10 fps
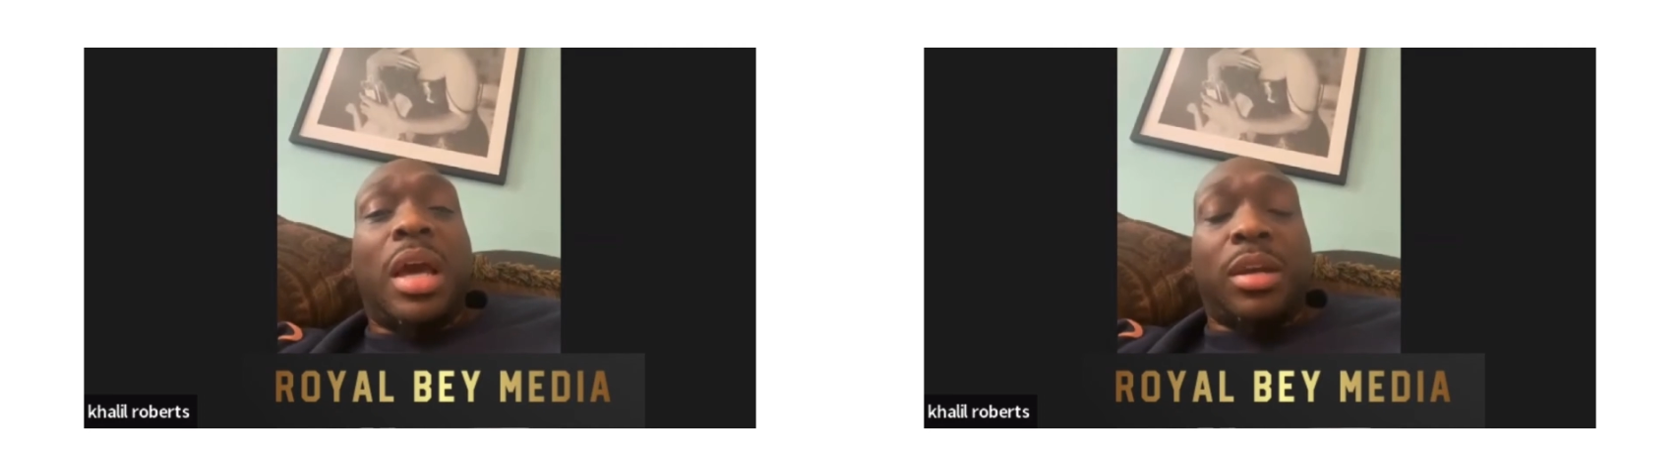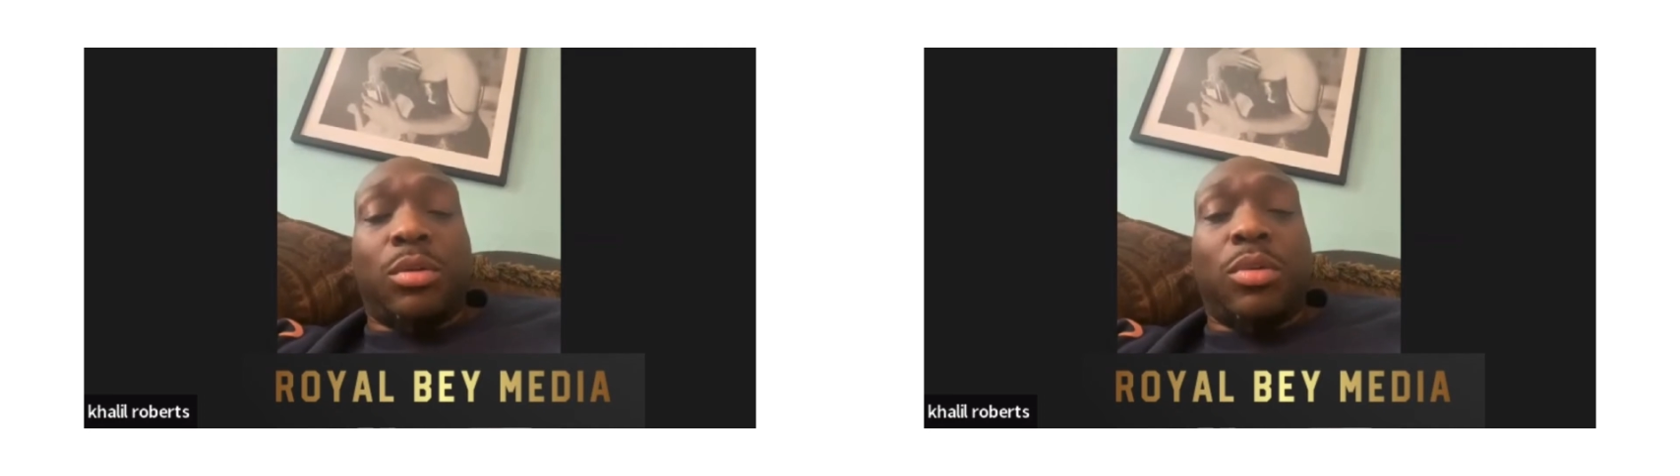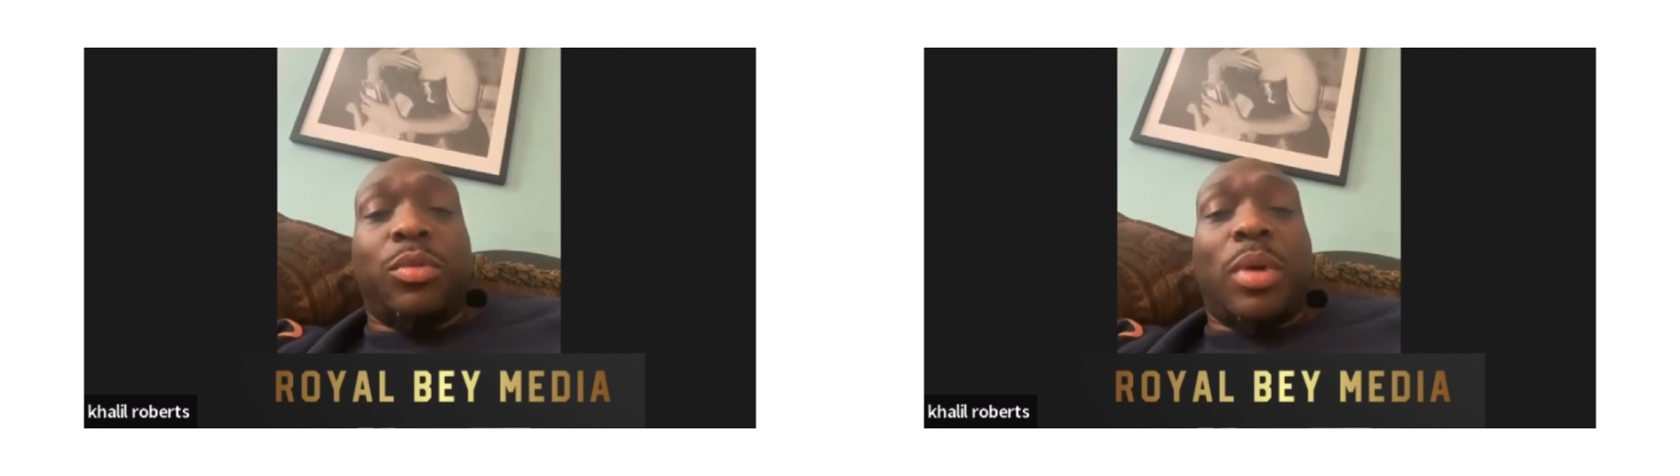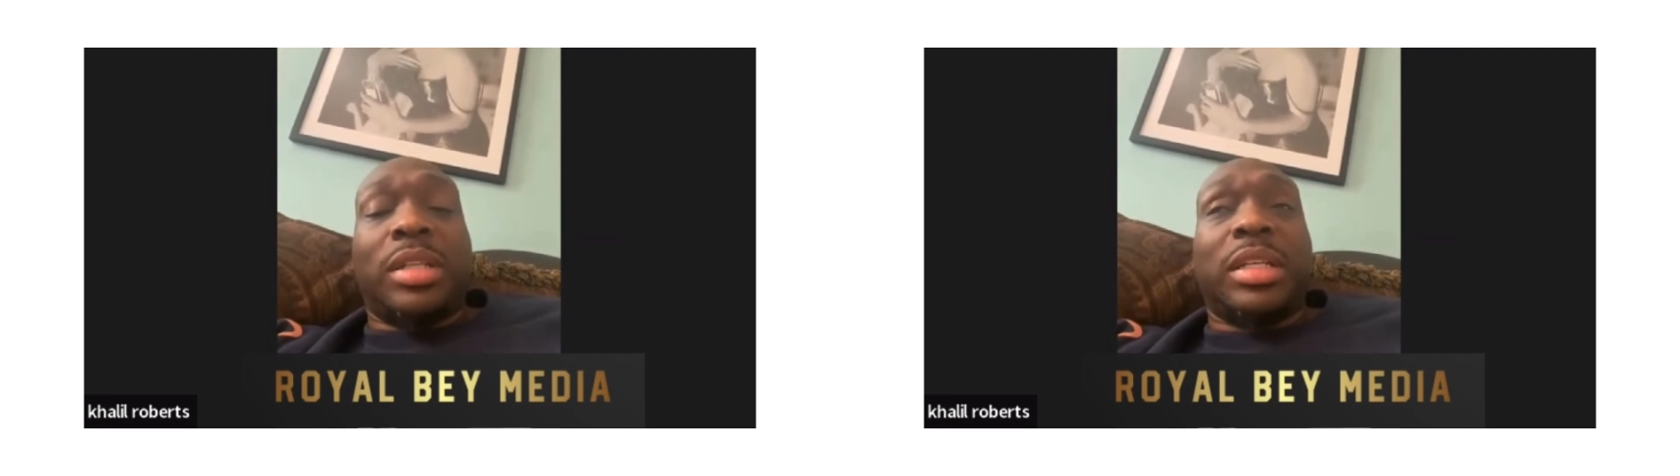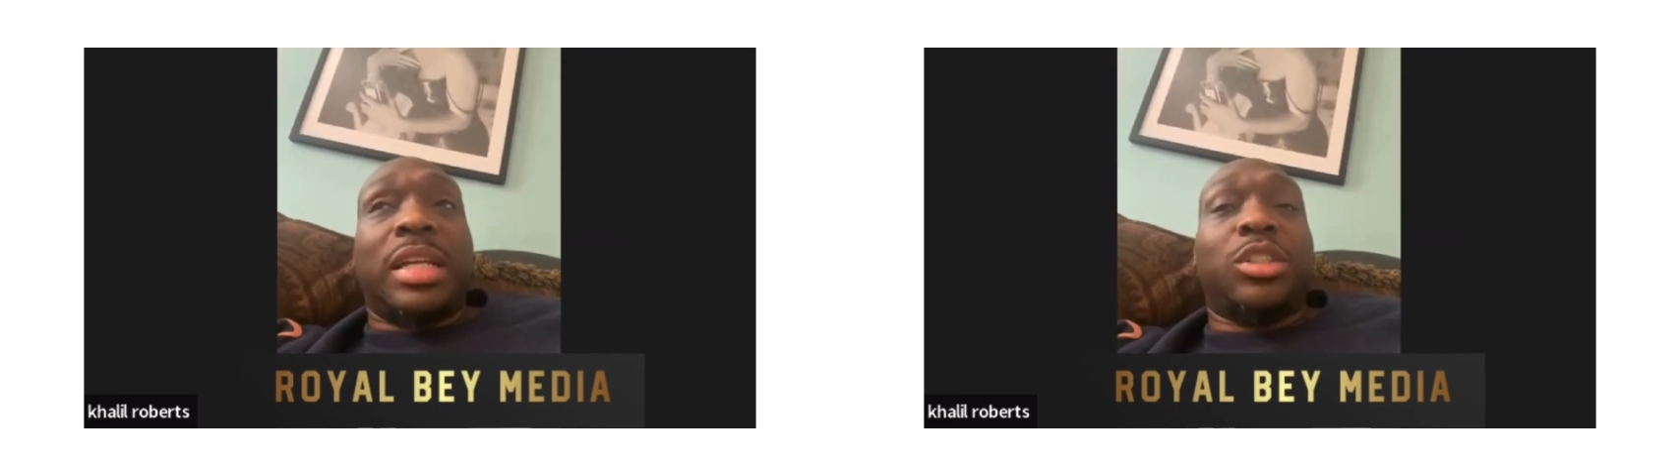I don't know if you
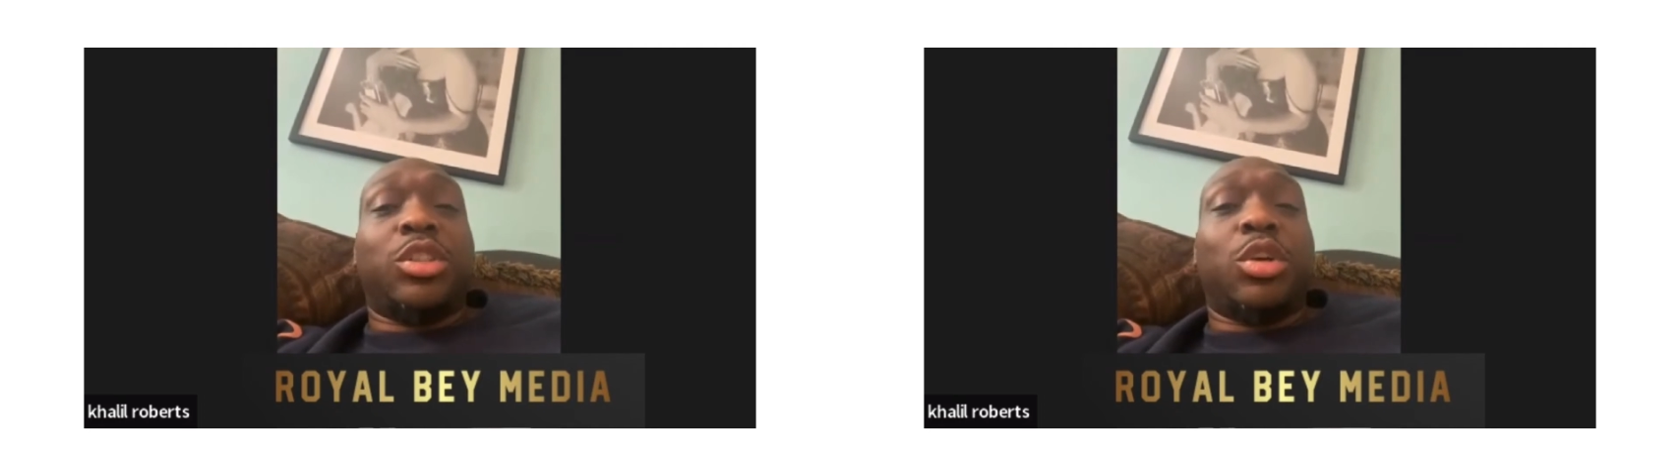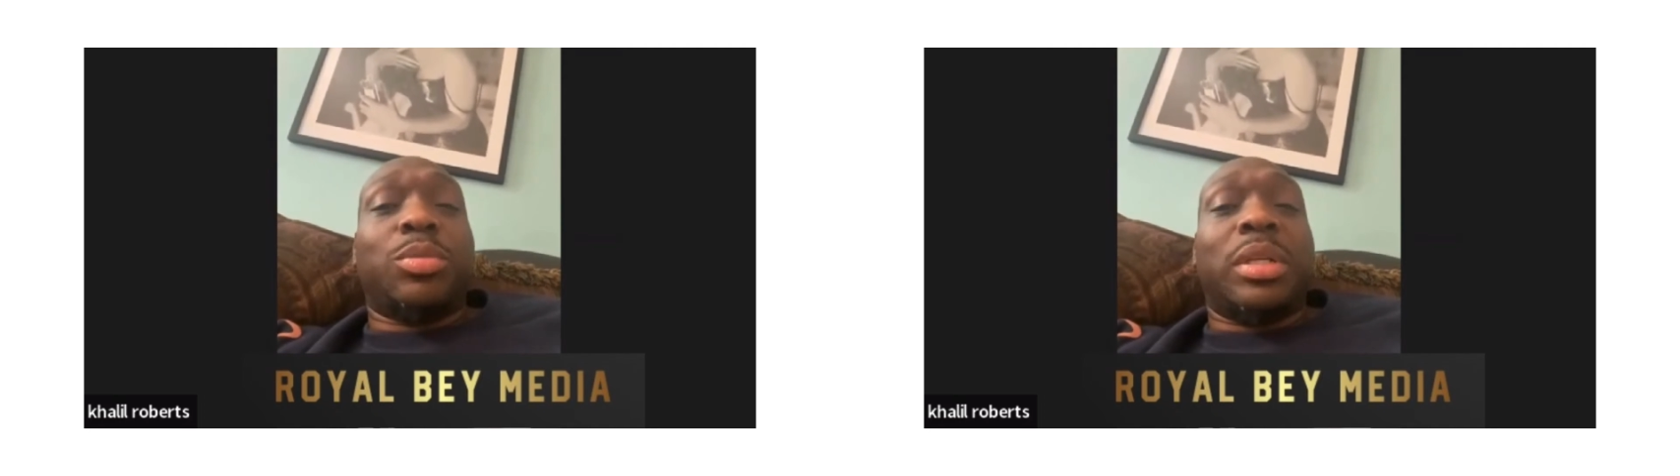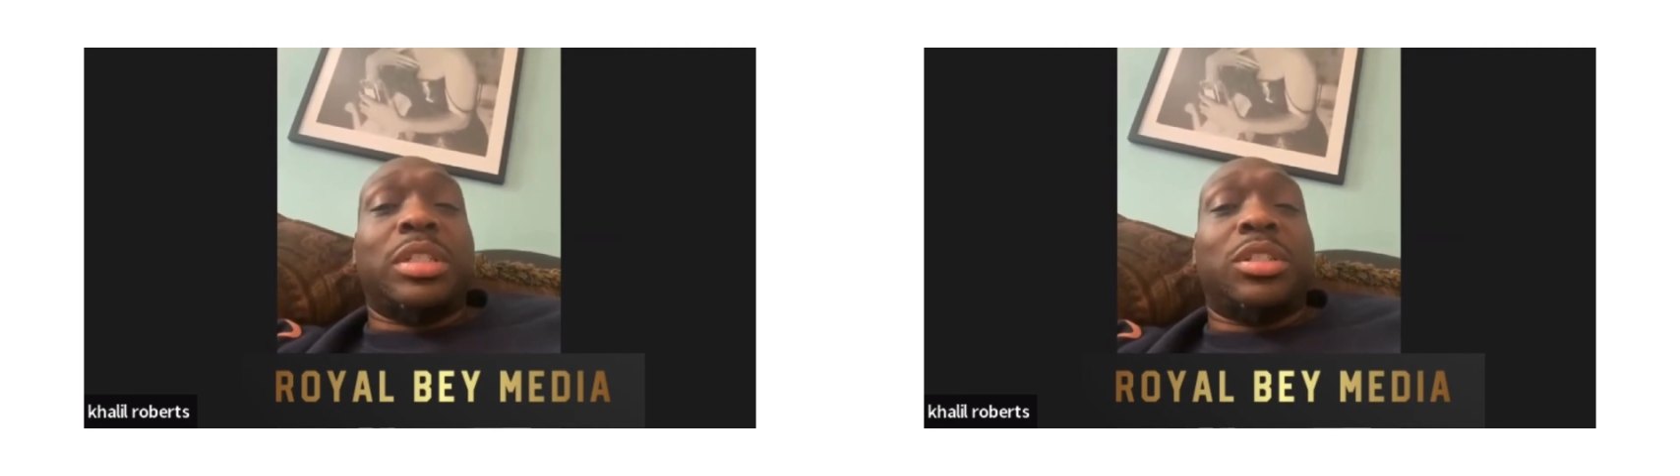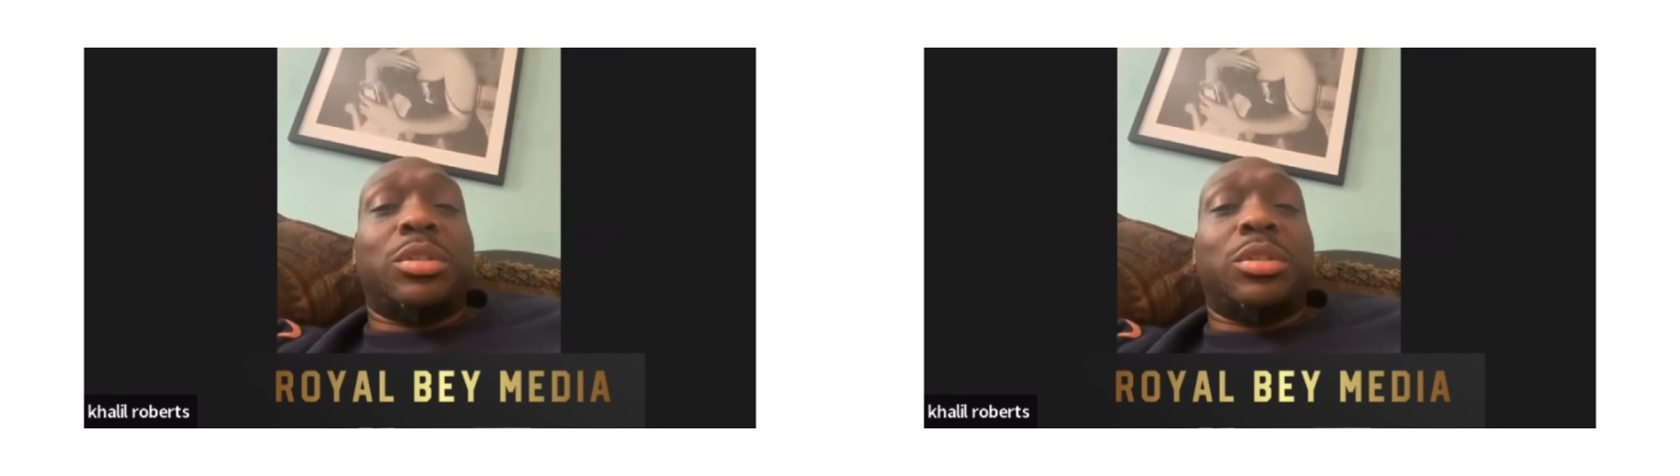watch a lot of the shows, but